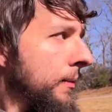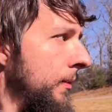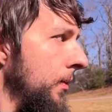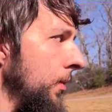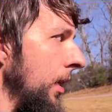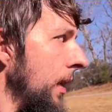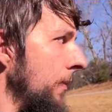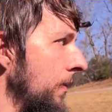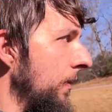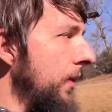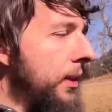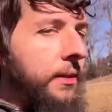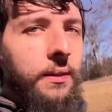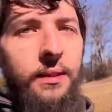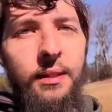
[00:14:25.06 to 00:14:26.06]
travel
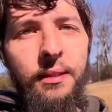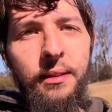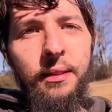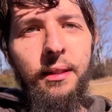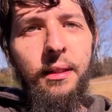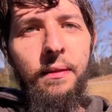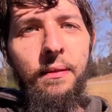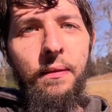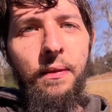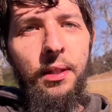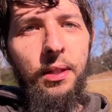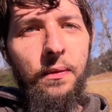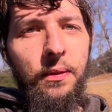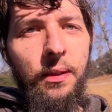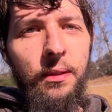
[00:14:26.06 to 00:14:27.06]
vlogs and stuff,
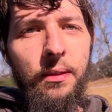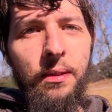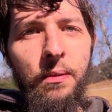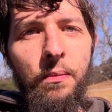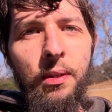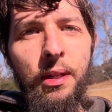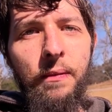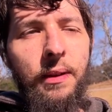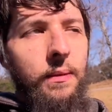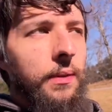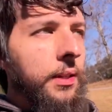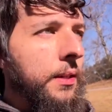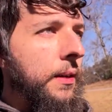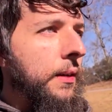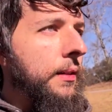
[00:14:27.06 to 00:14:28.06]
adventure vlogs or whatever you want
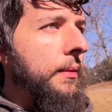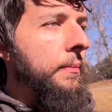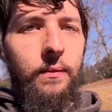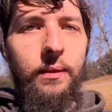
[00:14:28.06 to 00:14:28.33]
to call them,